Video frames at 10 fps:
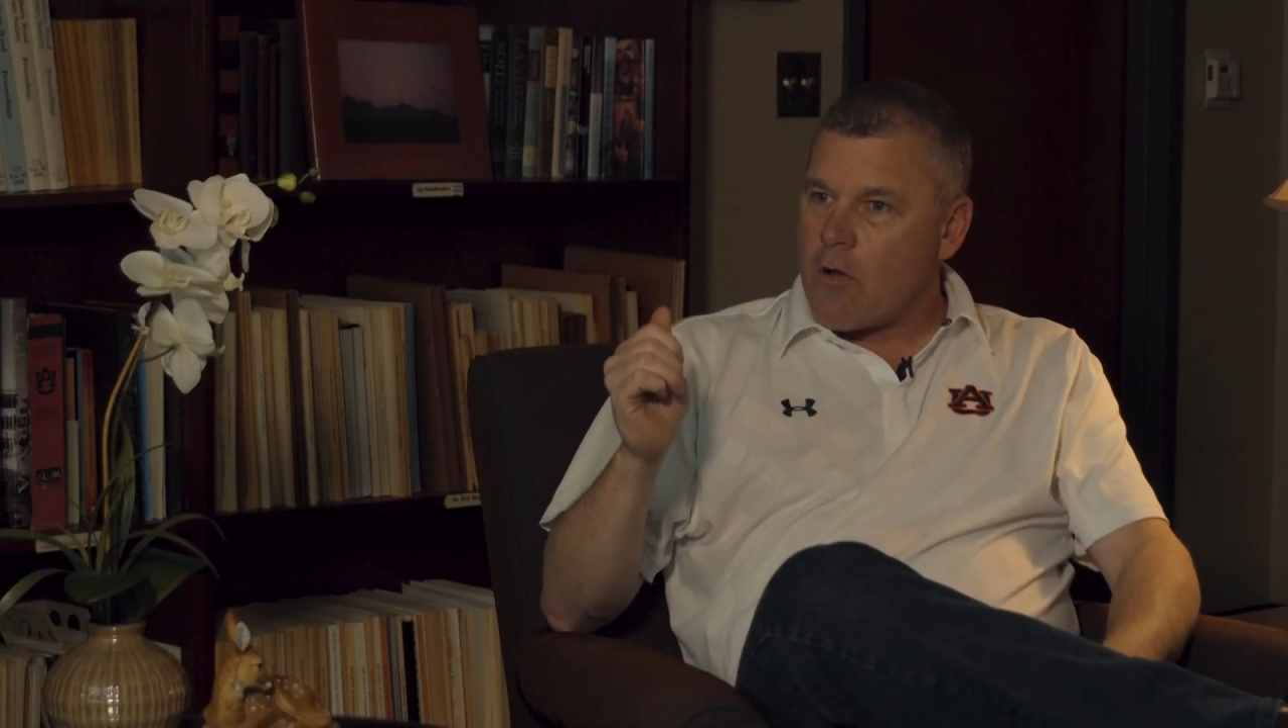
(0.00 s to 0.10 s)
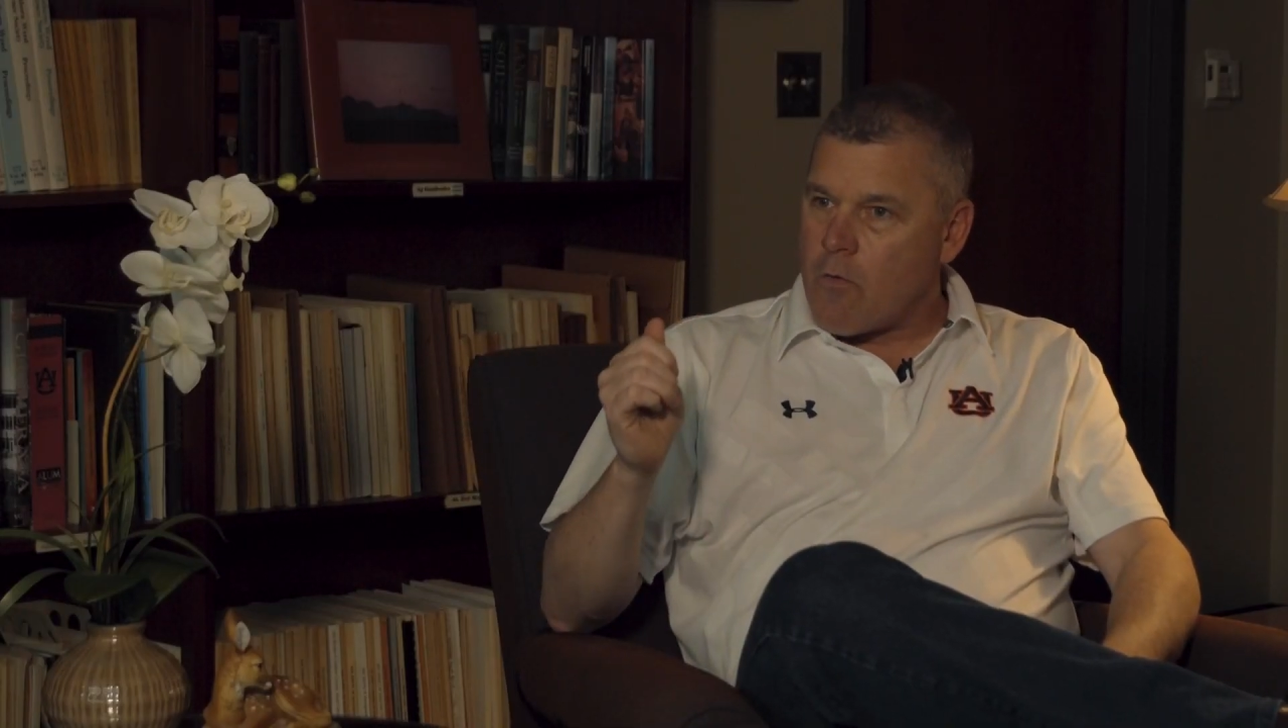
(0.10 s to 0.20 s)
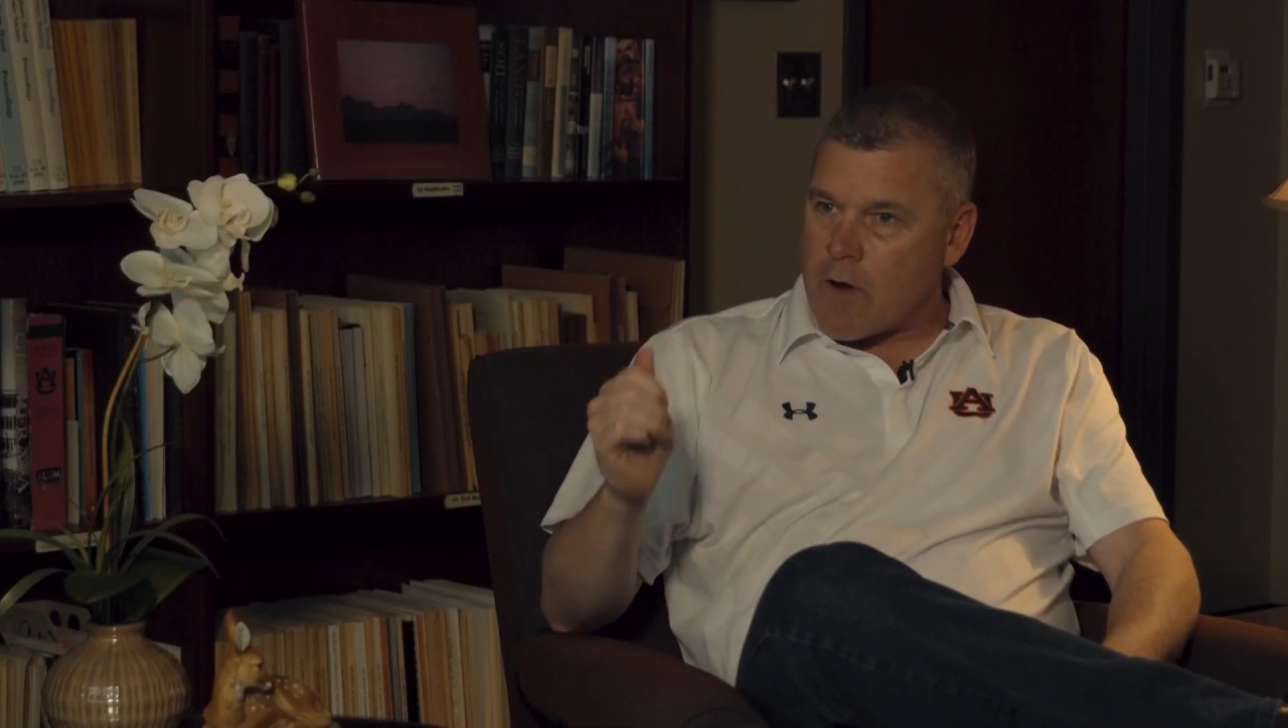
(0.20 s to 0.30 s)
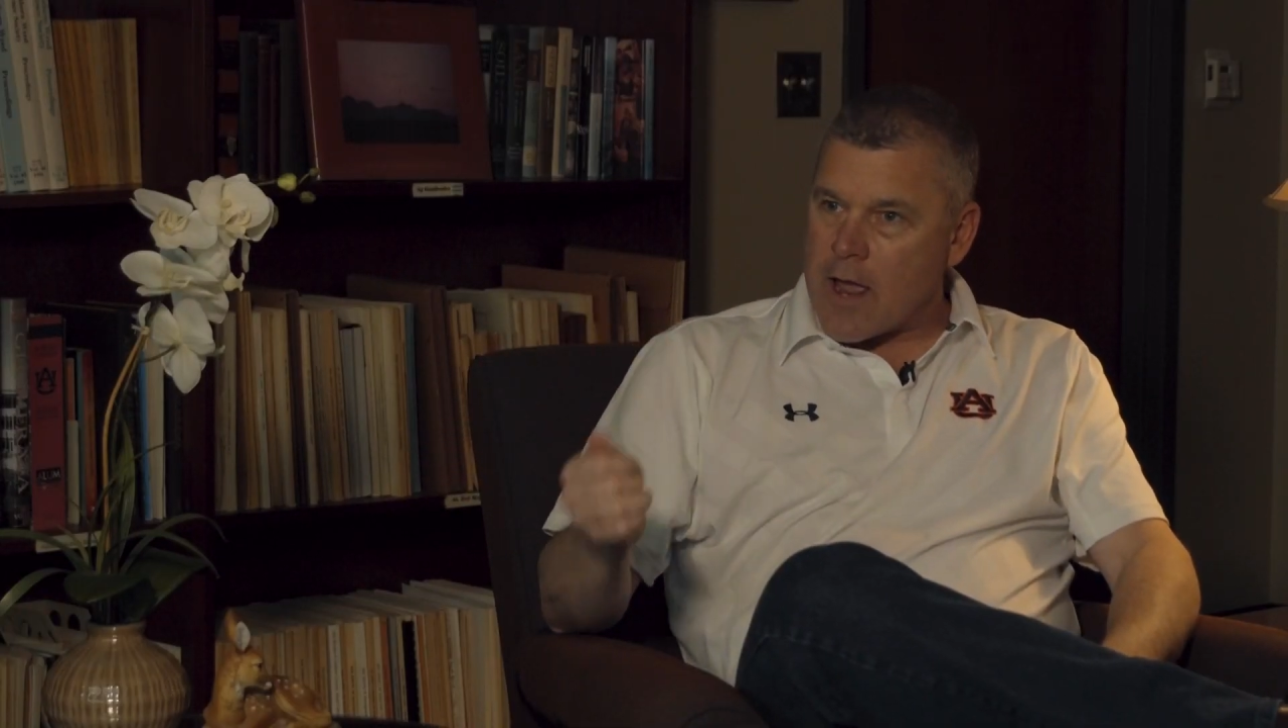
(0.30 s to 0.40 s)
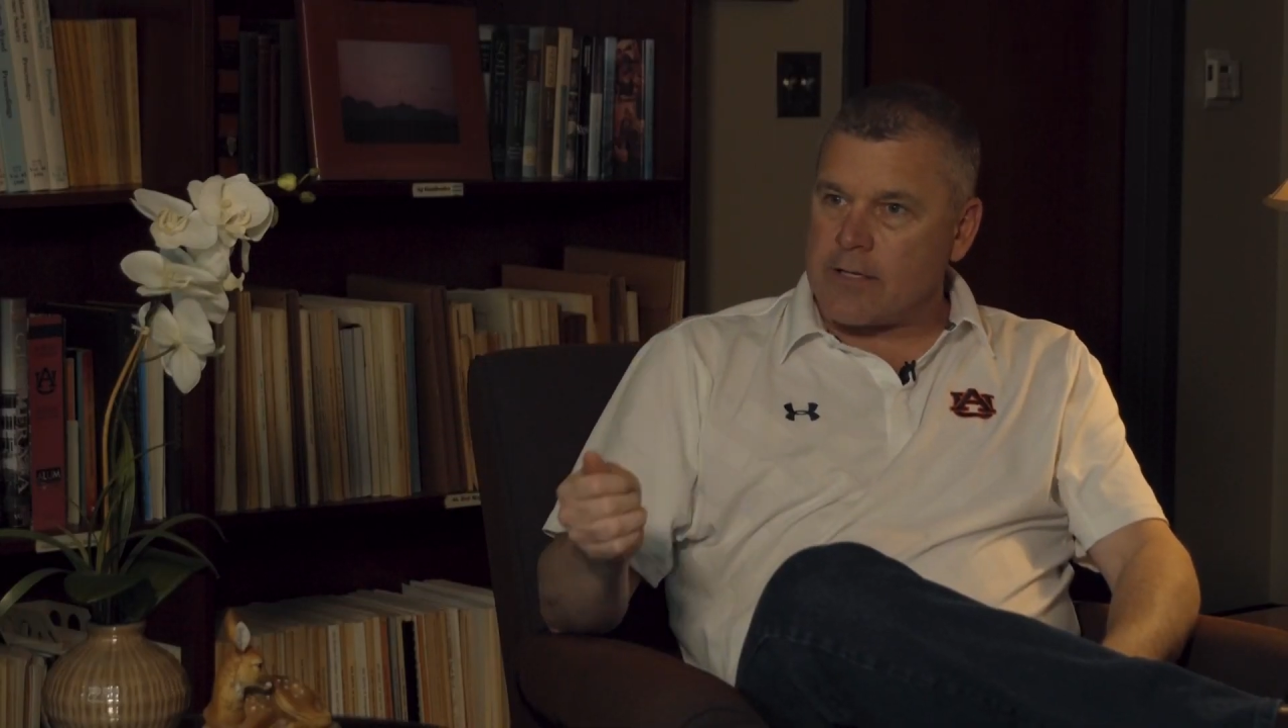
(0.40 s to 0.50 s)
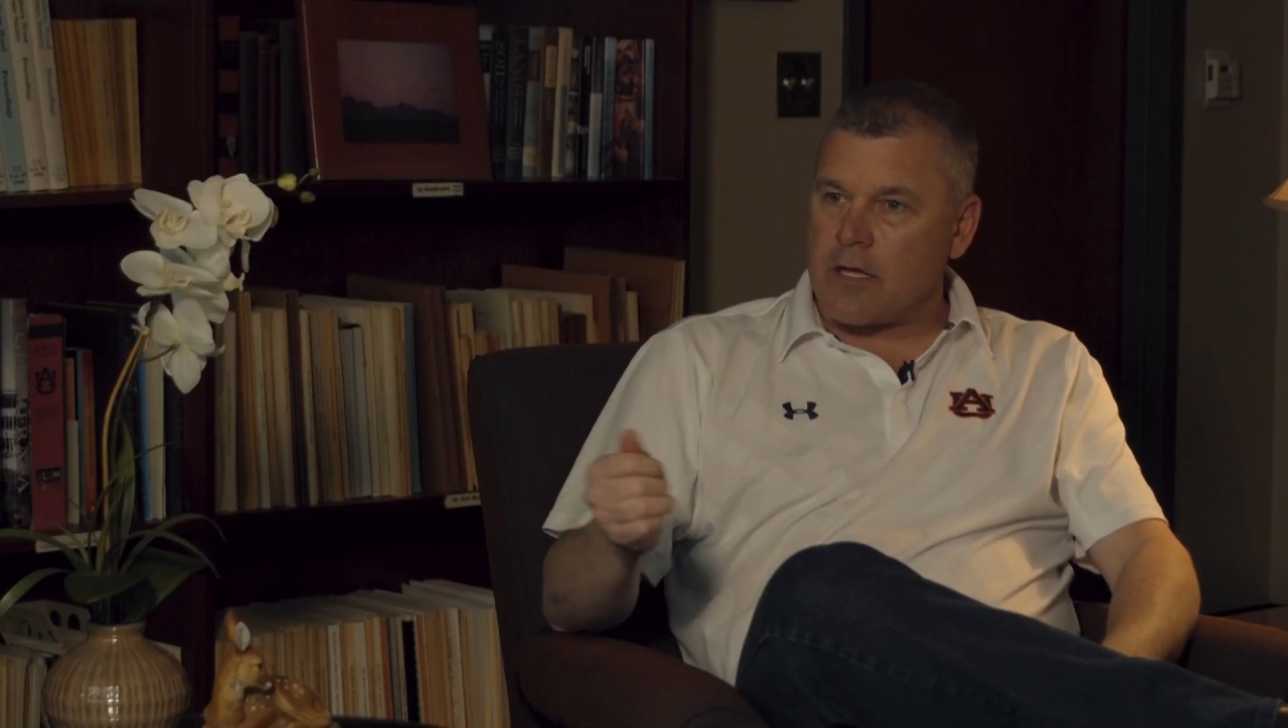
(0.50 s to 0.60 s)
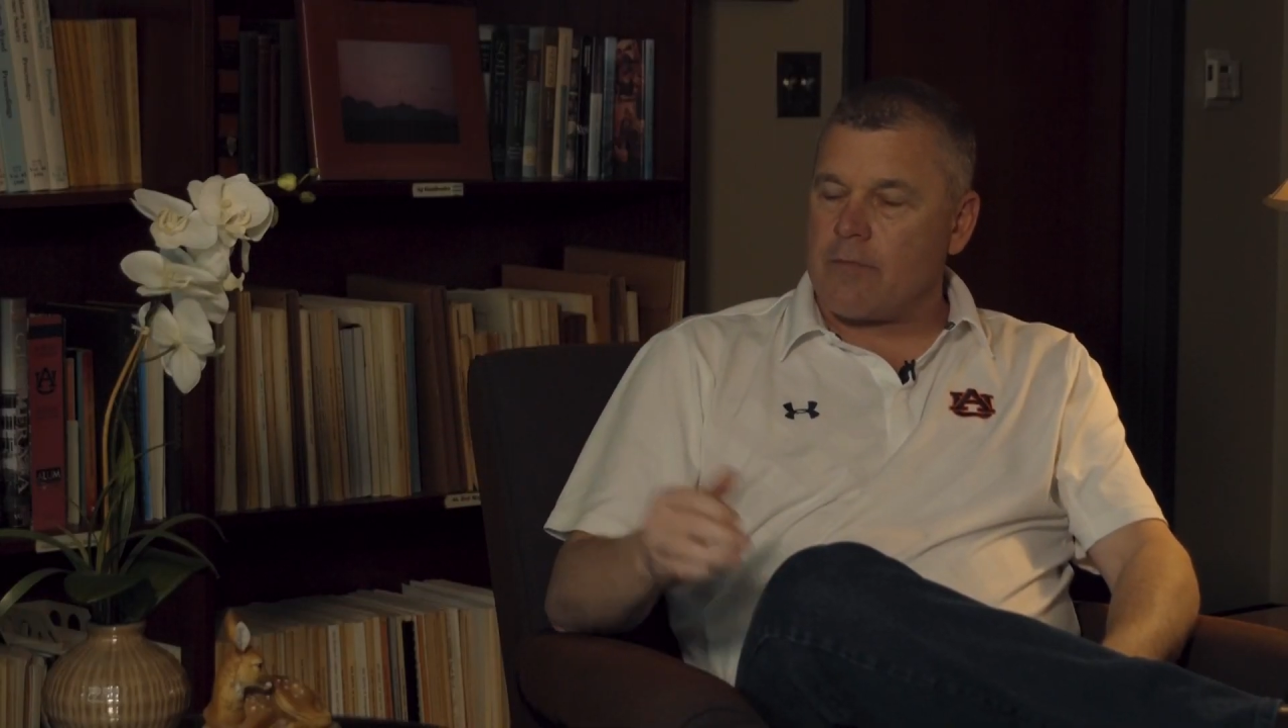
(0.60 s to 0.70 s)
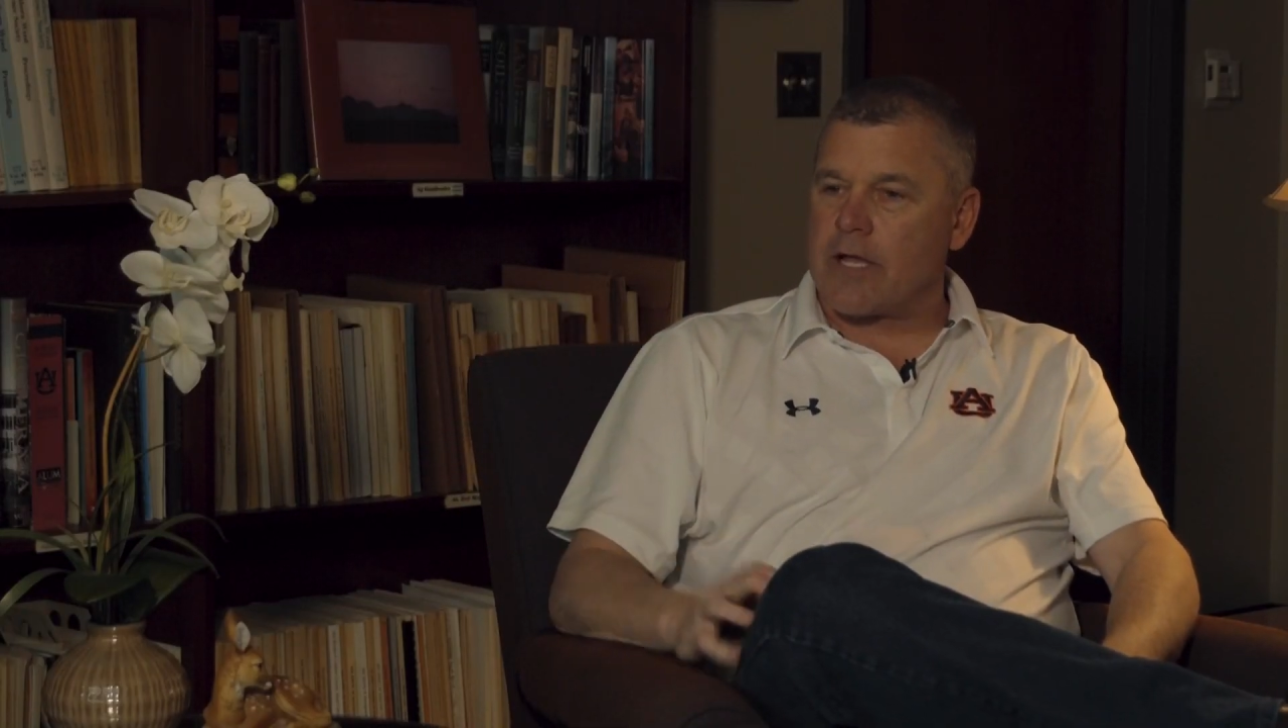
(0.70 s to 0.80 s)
What I tell my